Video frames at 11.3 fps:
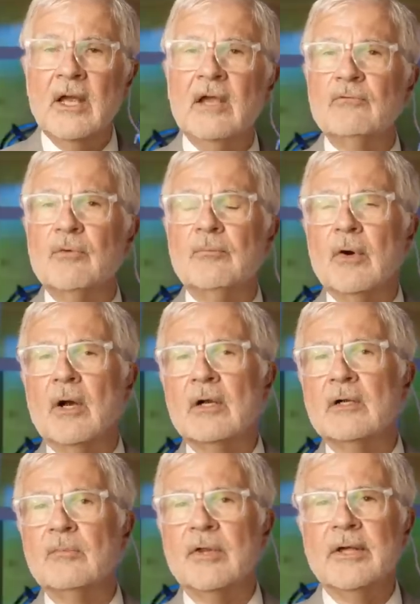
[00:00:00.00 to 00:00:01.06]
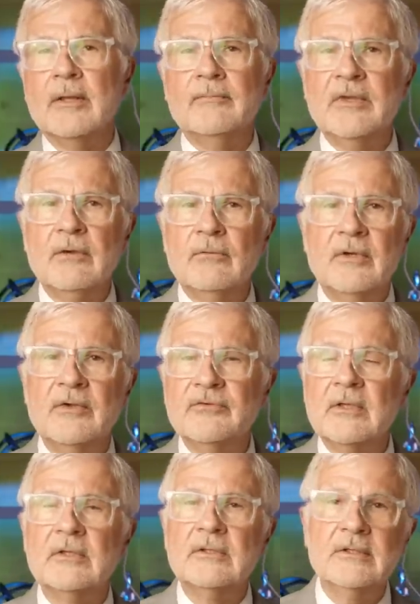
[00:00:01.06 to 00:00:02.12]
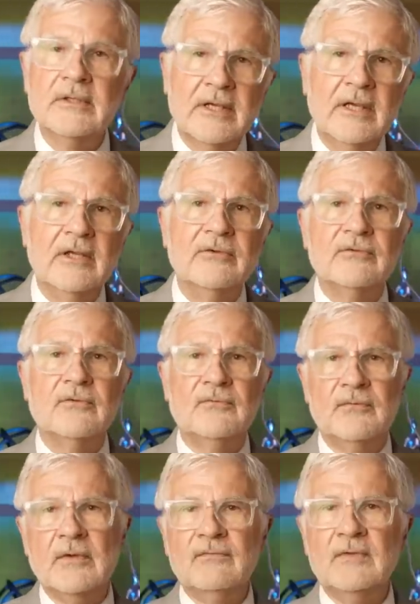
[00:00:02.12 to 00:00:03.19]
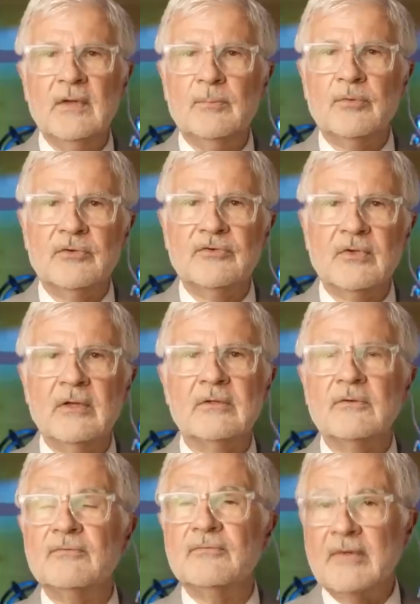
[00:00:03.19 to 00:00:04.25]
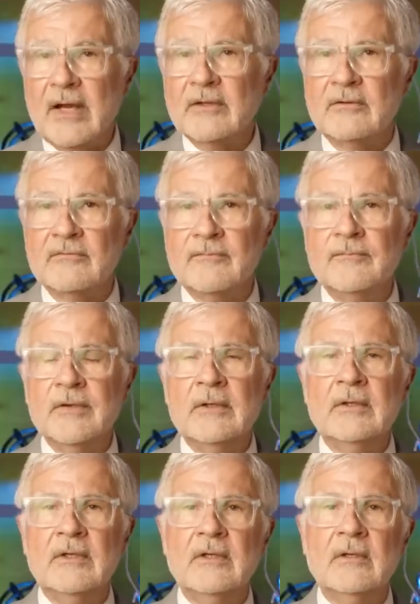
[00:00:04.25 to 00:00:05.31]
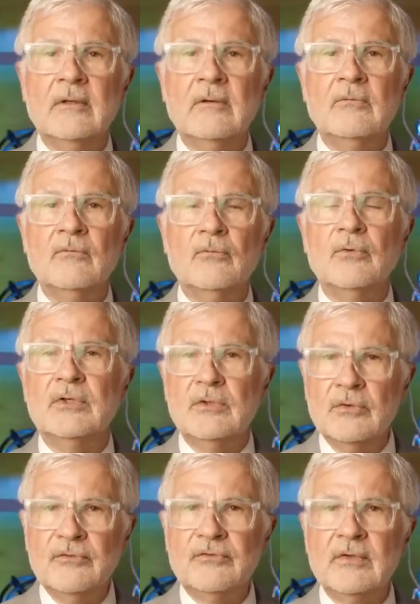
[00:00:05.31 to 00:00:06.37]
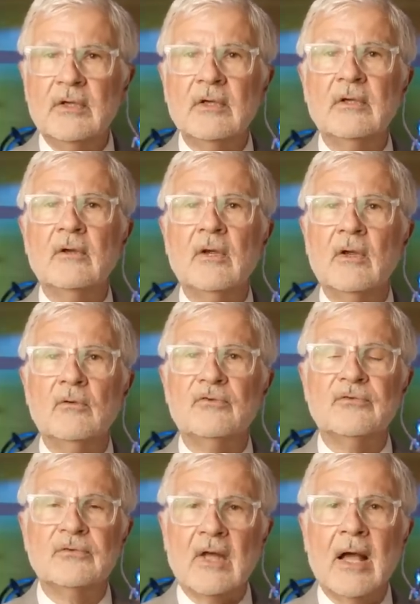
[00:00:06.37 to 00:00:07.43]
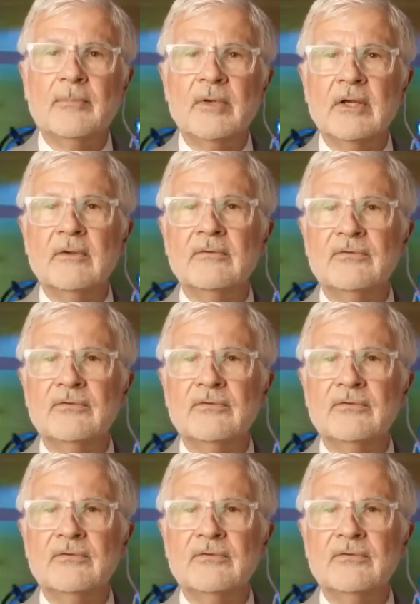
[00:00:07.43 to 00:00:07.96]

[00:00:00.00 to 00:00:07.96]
And remarkably, it was at least 50% effective in reducing and stopping